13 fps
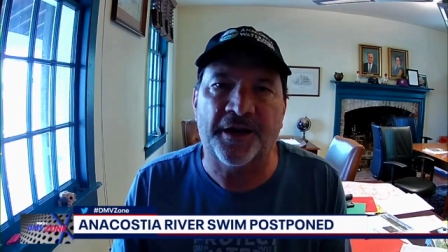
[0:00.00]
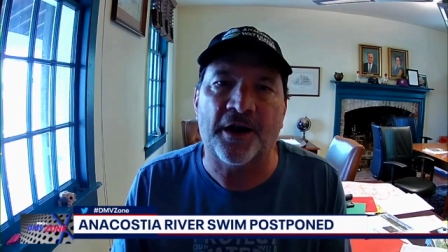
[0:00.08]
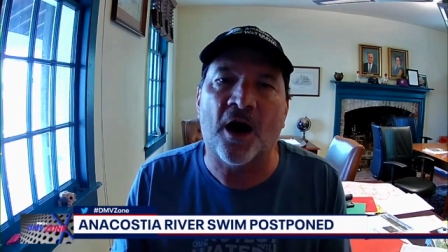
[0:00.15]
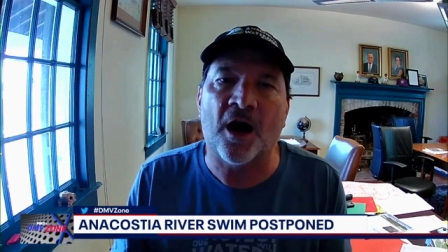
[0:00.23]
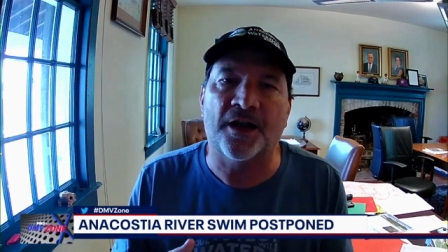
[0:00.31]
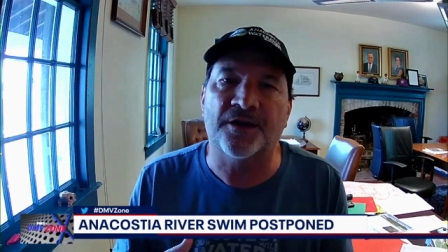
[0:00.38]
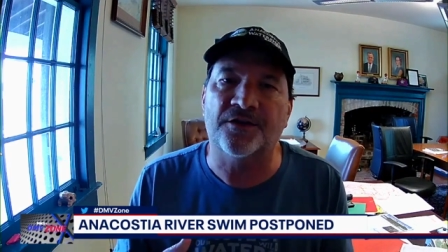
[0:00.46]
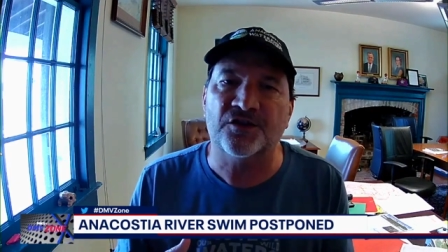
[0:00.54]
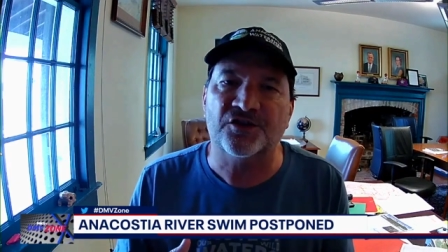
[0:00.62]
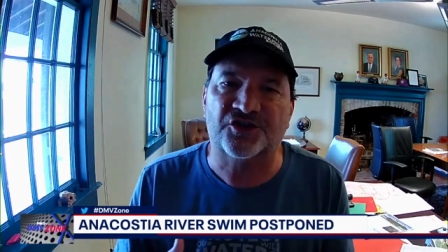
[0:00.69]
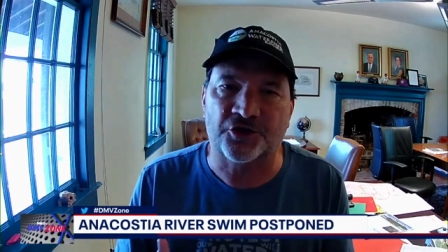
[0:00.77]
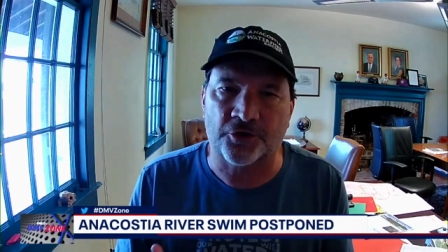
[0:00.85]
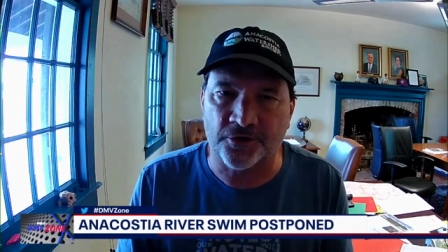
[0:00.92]
But on
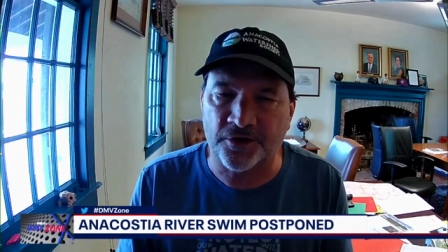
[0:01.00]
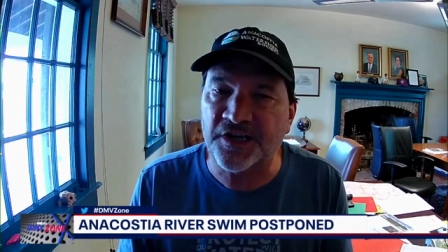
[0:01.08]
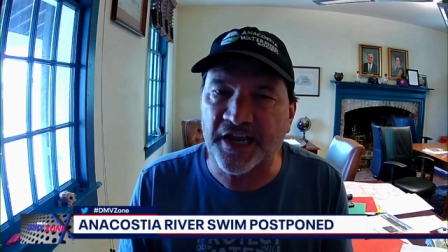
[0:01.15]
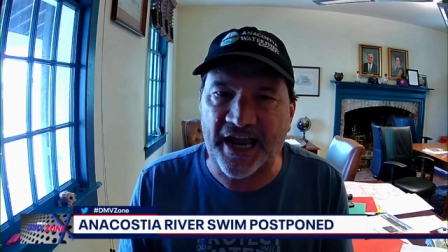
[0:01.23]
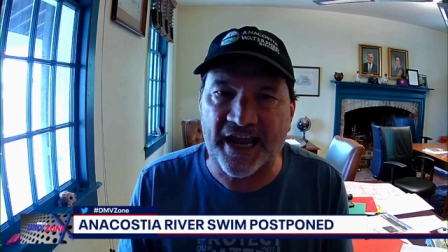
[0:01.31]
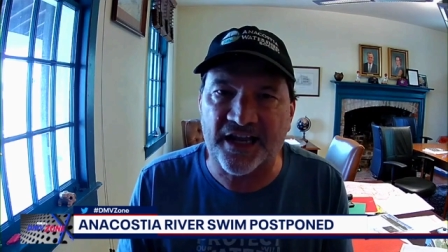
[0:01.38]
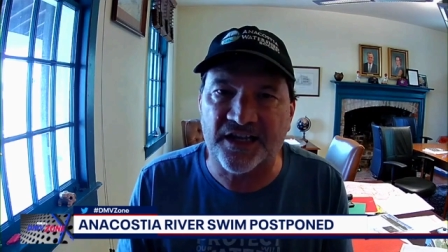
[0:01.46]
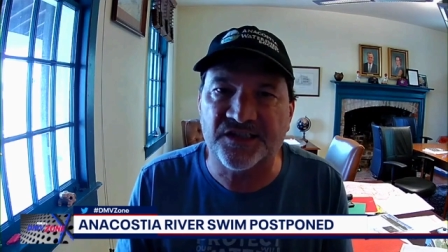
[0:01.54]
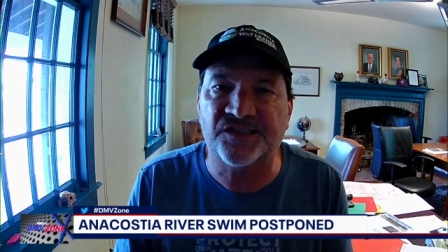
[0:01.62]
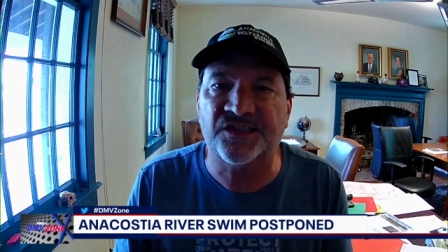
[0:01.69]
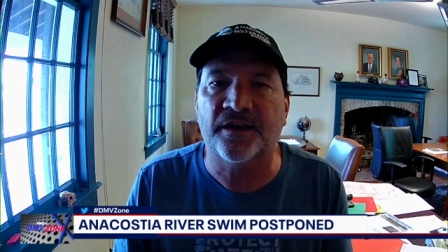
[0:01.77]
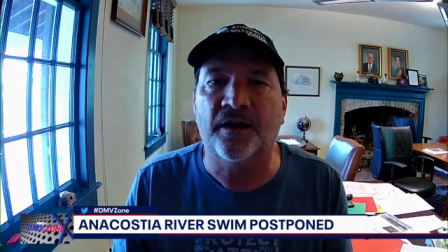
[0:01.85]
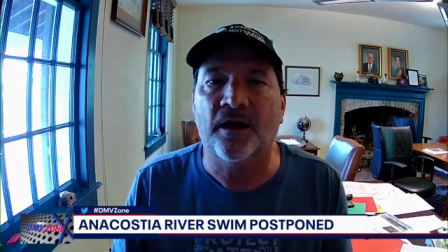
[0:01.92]
certain
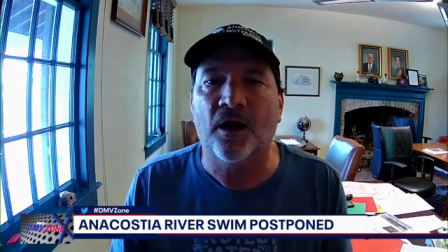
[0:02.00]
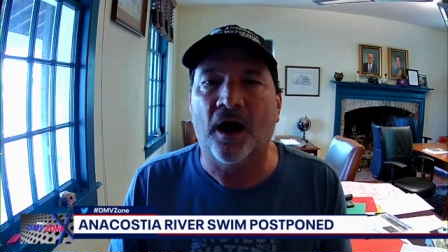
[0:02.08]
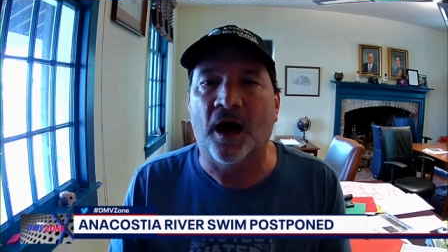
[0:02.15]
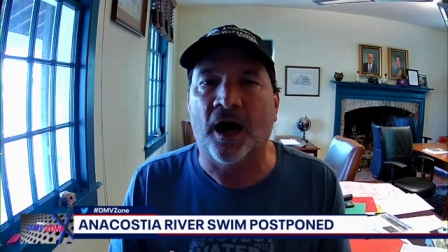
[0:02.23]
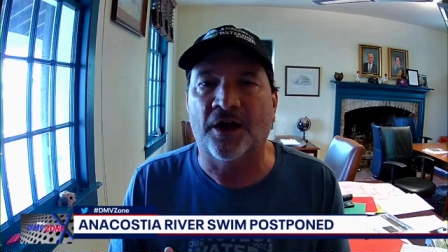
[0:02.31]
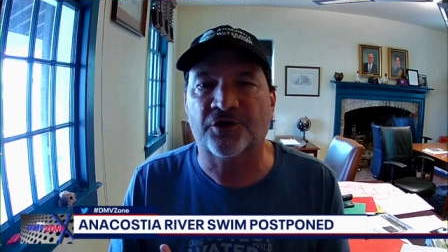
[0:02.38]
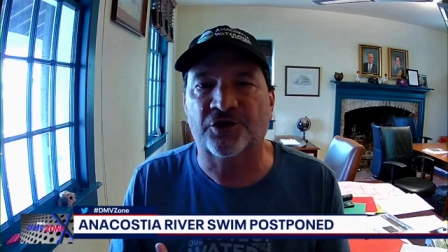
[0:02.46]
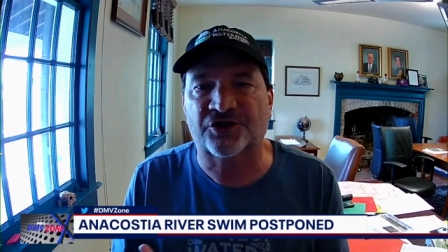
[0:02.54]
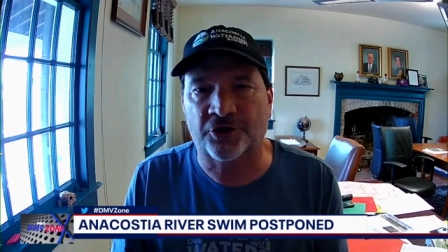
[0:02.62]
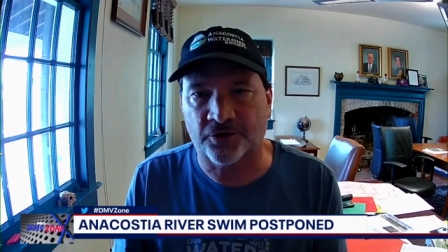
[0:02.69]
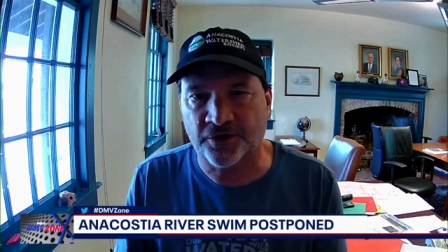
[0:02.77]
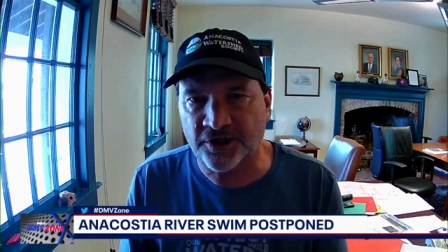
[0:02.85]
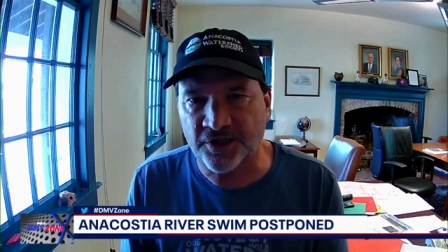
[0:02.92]
days, under
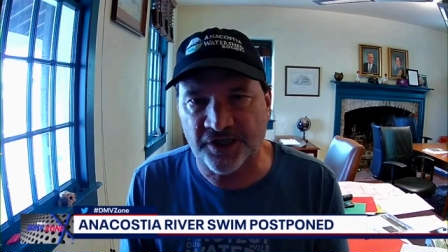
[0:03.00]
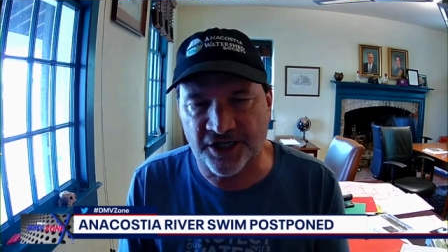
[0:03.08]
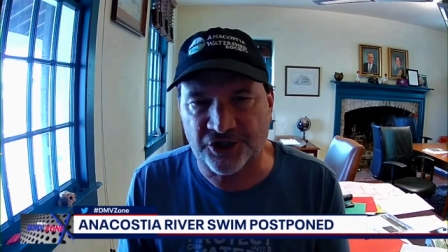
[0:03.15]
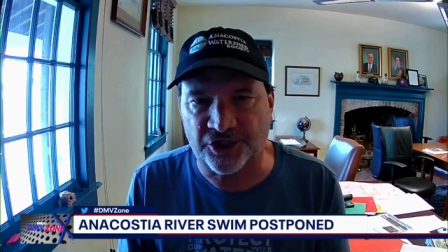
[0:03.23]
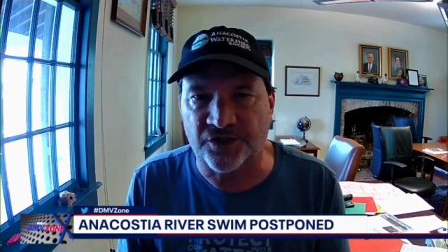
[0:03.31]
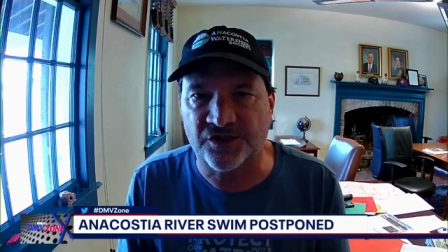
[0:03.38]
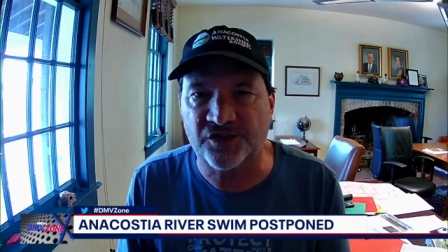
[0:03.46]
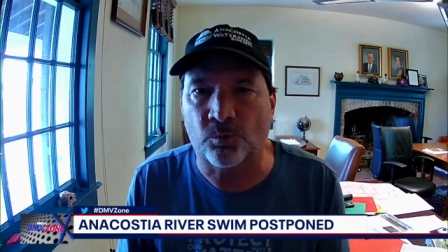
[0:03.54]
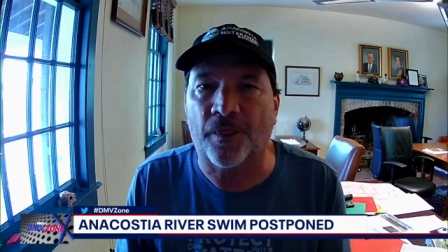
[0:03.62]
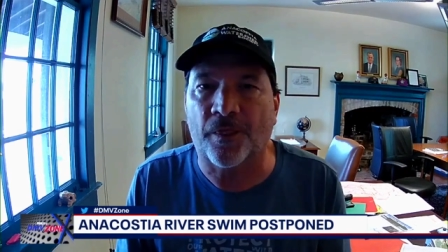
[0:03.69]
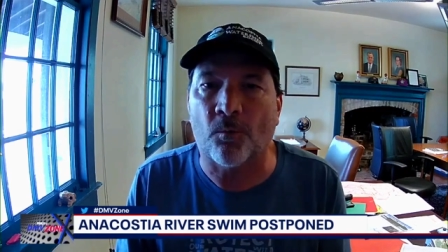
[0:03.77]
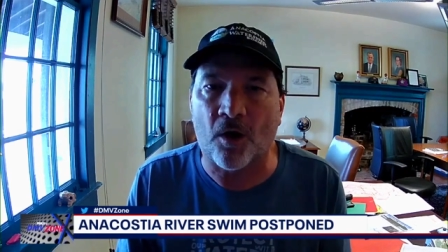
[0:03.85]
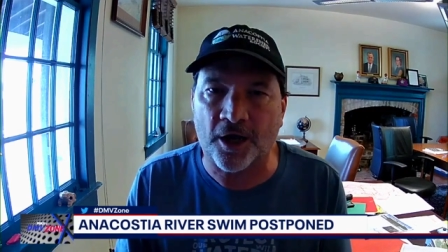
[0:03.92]
certain conditions,
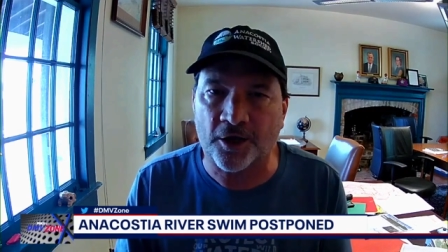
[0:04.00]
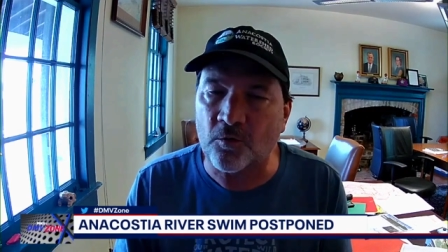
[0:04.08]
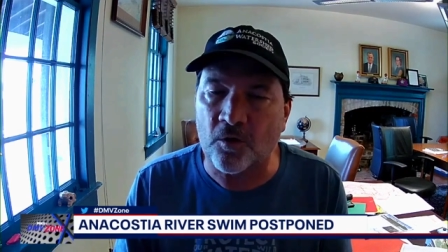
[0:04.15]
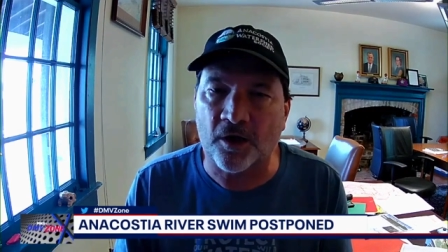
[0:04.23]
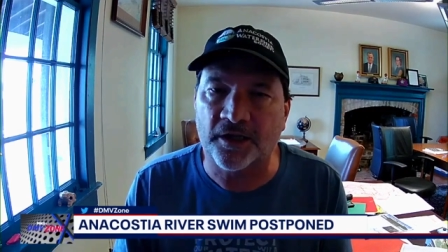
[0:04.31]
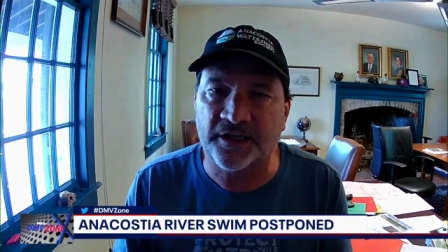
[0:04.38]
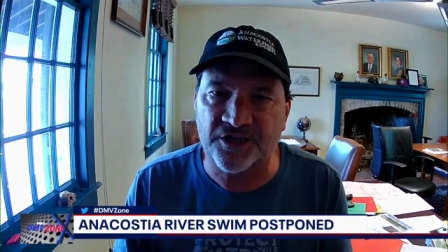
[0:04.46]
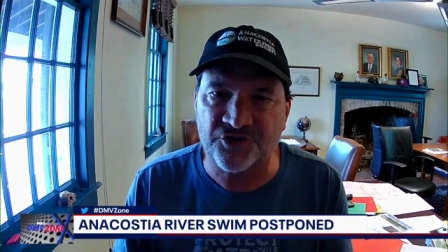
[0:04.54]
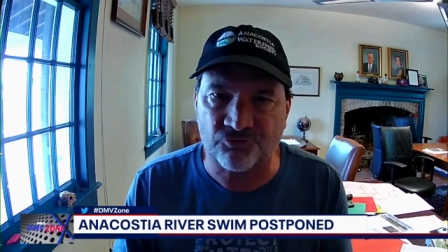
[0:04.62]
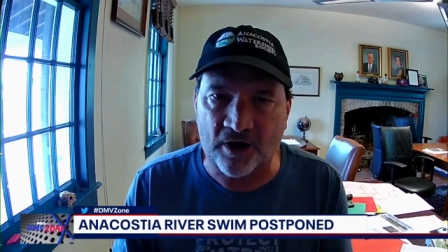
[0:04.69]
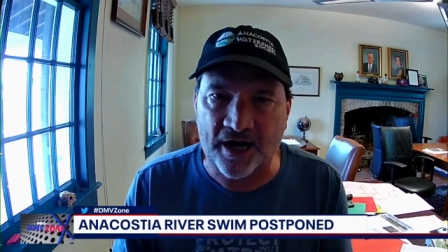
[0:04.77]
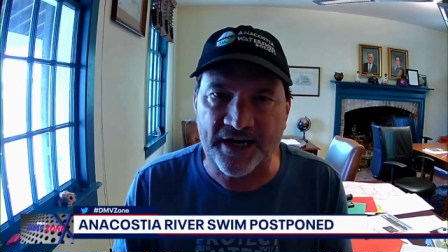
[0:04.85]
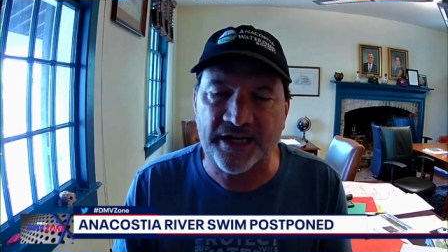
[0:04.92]
when the water quality is
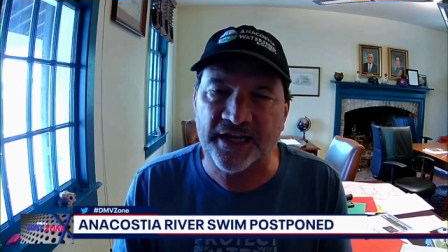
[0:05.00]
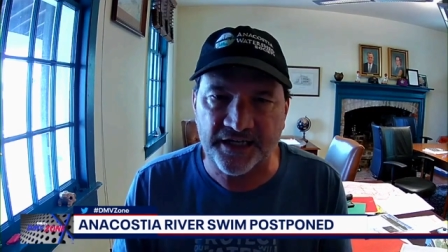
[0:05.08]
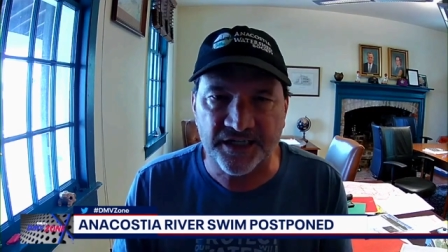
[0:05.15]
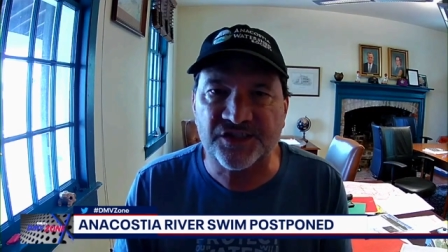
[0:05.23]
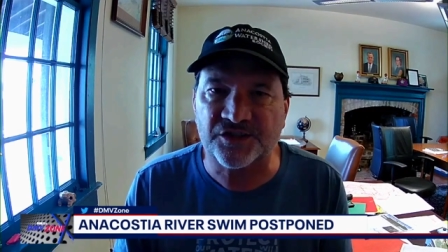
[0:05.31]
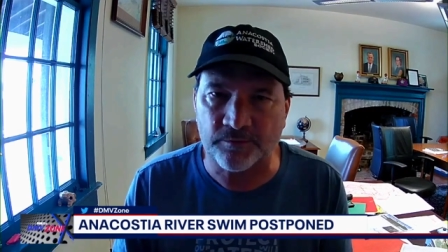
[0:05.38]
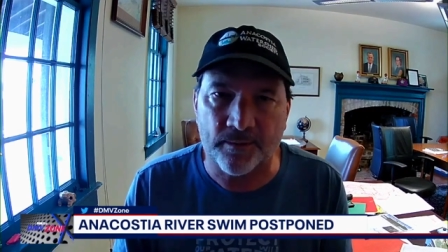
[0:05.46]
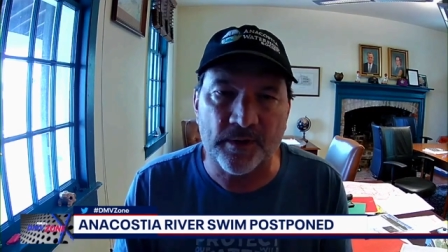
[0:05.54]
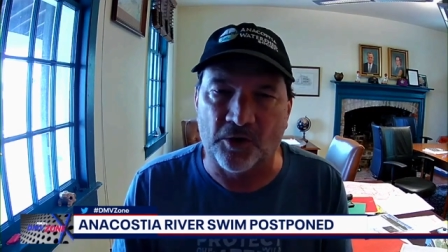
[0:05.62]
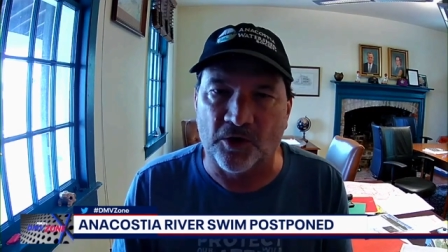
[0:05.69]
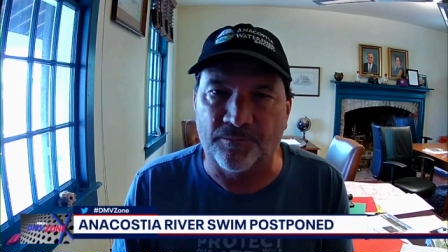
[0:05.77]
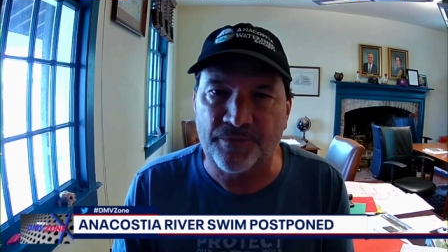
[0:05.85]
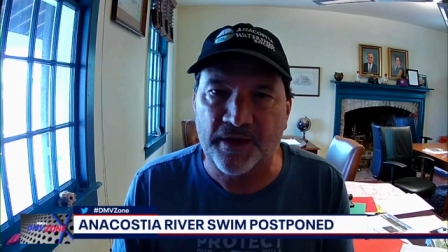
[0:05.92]
right, it is swimmable.